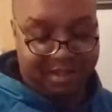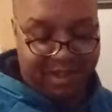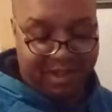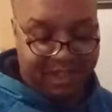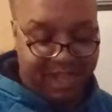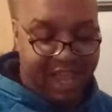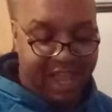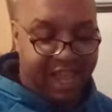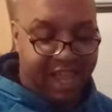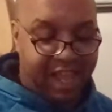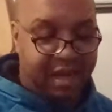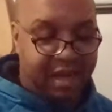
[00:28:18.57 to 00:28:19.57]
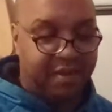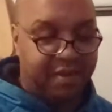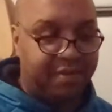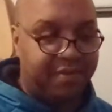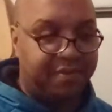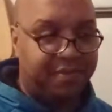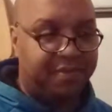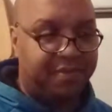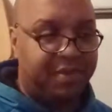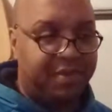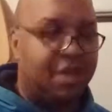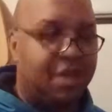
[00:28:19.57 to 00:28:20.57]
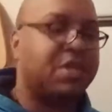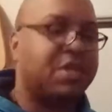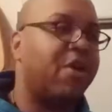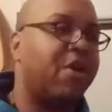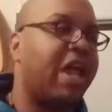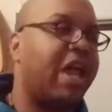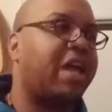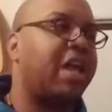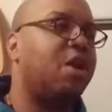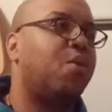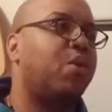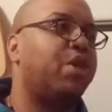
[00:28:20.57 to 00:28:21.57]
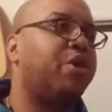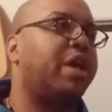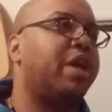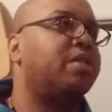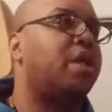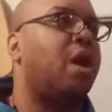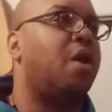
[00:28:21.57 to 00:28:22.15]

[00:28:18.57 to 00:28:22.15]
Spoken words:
And you say, okay, Kino, when you get there,